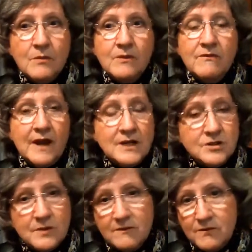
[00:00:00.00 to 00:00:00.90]
provide
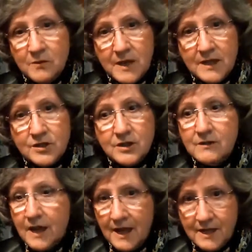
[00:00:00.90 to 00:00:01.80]
you information,
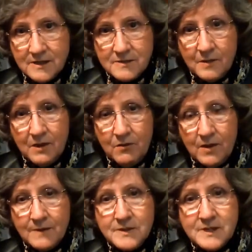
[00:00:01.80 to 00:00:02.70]
hence my
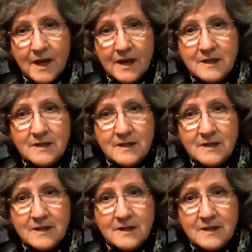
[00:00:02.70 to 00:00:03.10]
website,